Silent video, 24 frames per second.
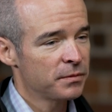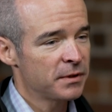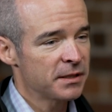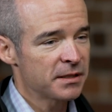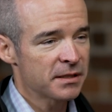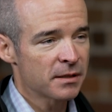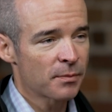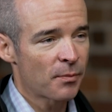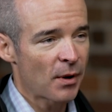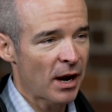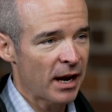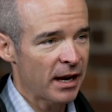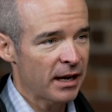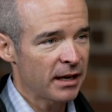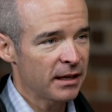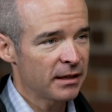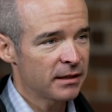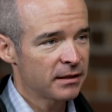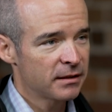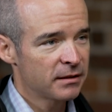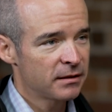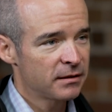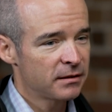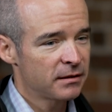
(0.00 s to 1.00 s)

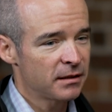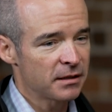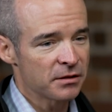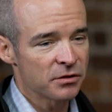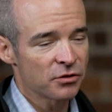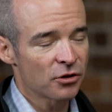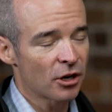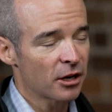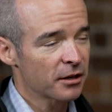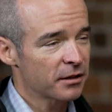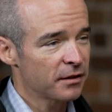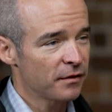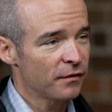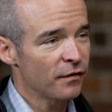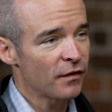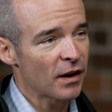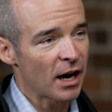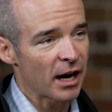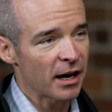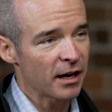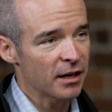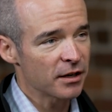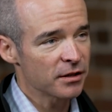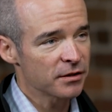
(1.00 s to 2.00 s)
despite destructive
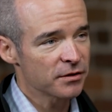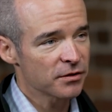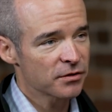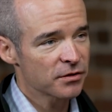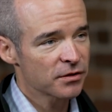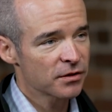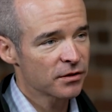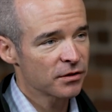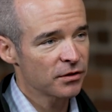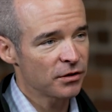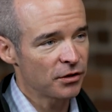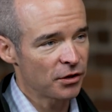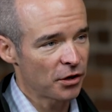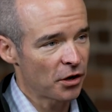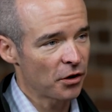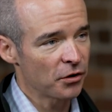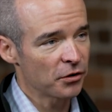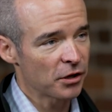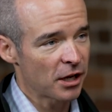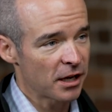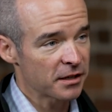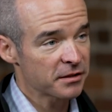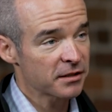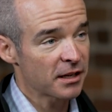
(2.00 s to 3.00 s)
fires,
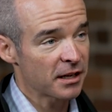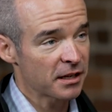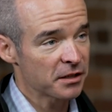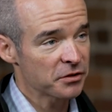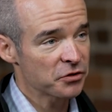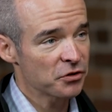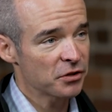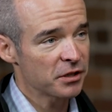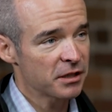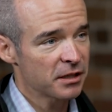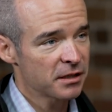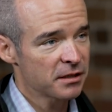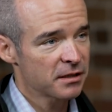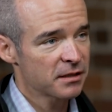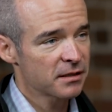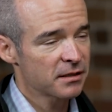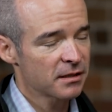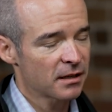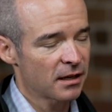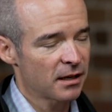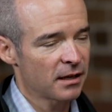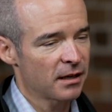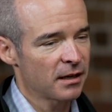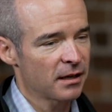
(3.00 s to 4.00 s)
in Los
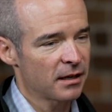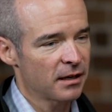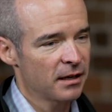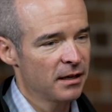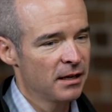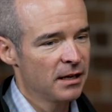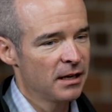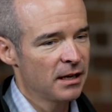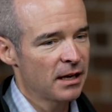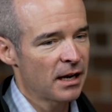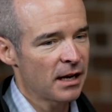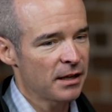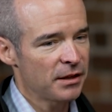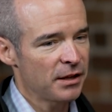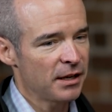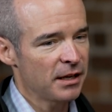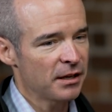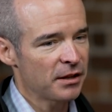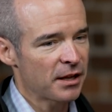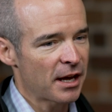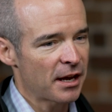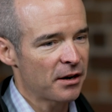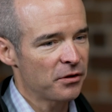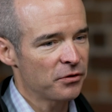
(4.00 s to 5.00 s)
Angeles. Yeah. I
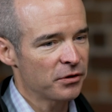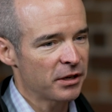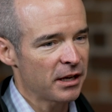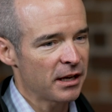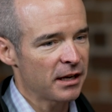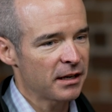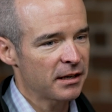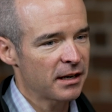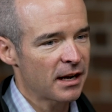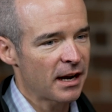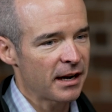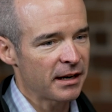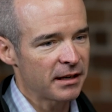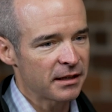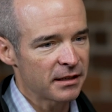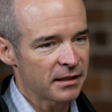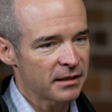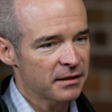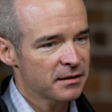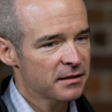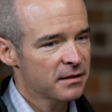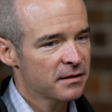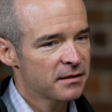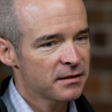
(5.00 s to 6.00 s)
think that'll get kind
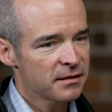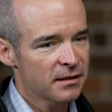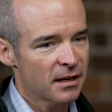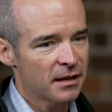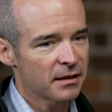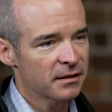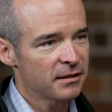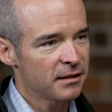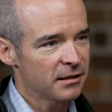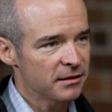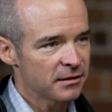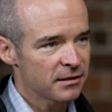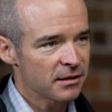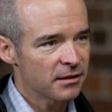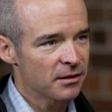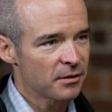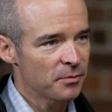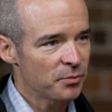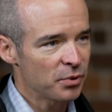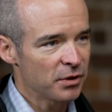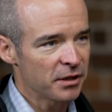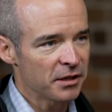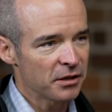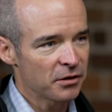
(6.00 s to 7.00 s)
of sucked into
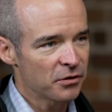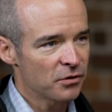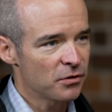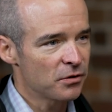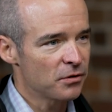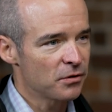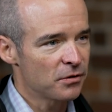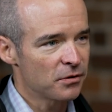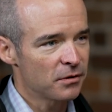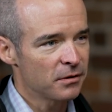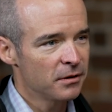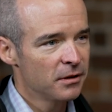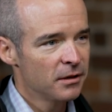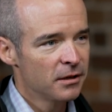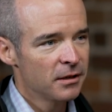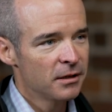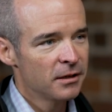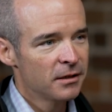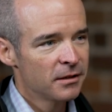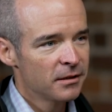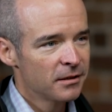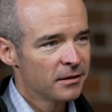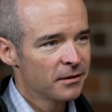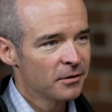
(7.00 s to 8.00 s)
the political
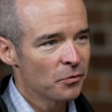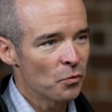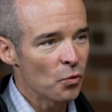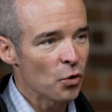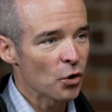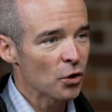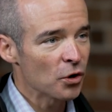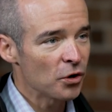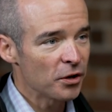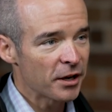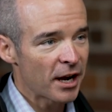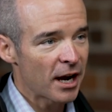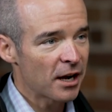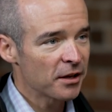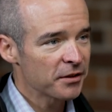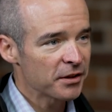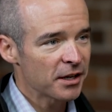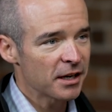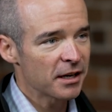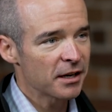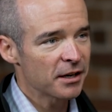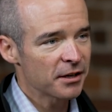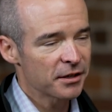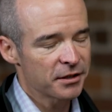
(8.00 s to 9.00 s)
world
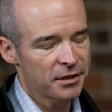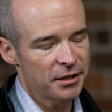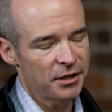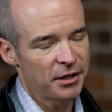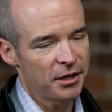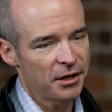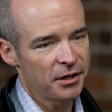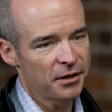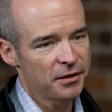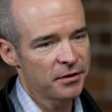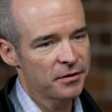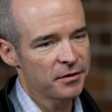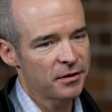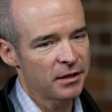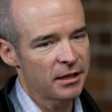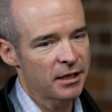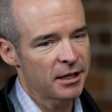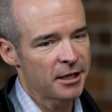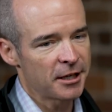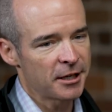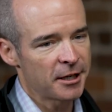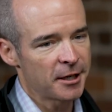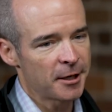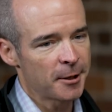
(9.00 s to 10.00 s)
out there,
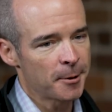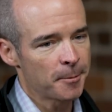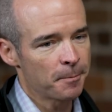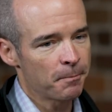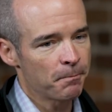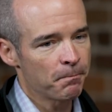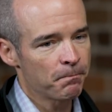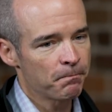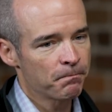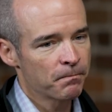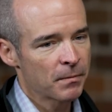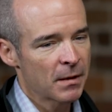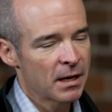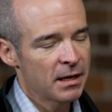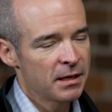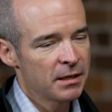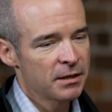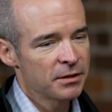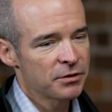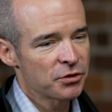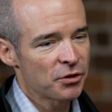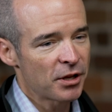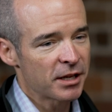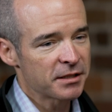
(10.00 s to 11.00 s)

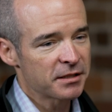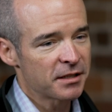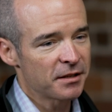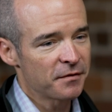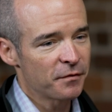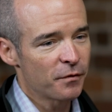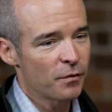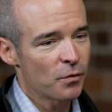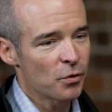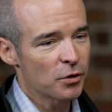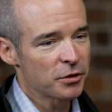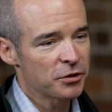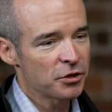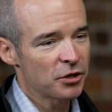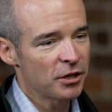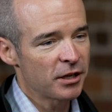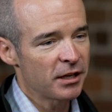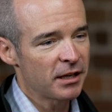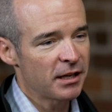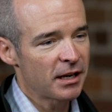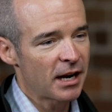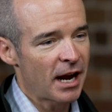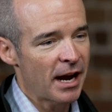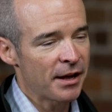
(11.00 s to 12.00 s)
So that's
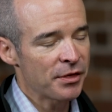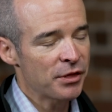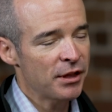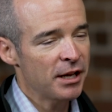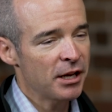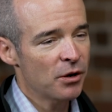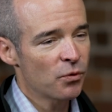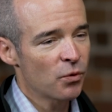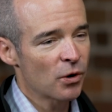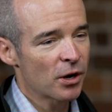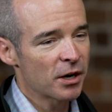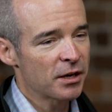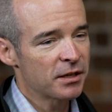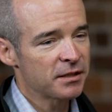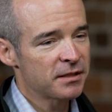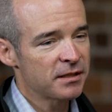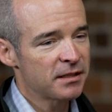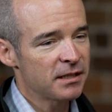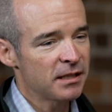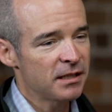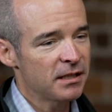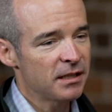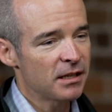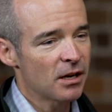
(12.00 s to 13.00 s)
unfortunate. I think we're going to
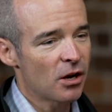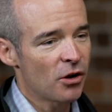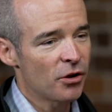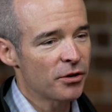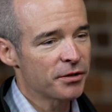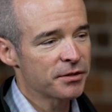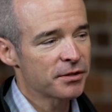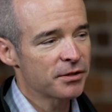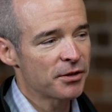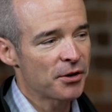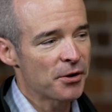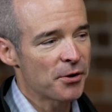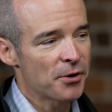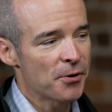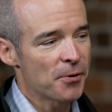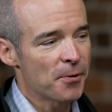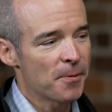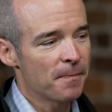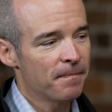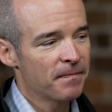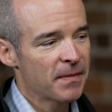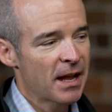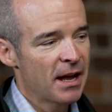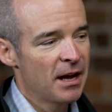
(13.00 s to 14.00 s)
see
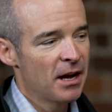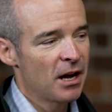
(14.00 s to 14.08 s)
also